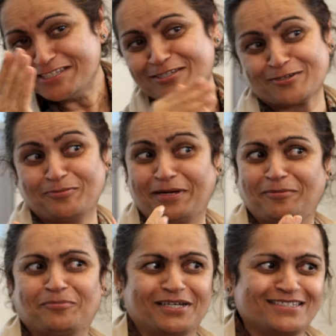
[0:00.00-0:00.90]
So my
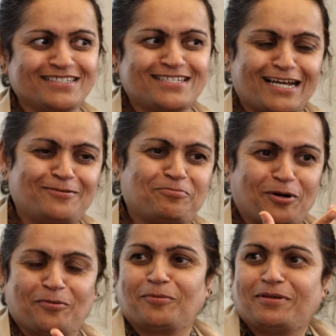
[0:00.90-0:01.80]
mother said
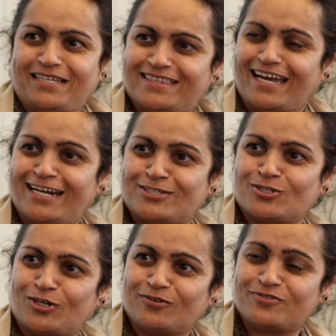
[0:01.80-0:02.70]
probably that
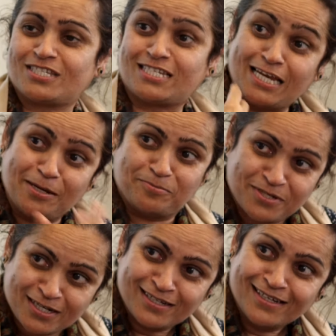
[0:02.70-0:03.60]
sort of
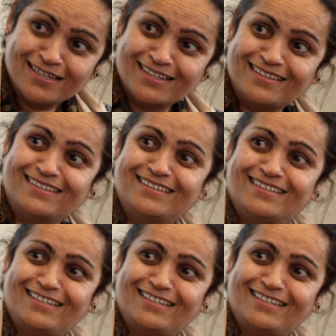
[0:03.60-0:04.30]
steeped, the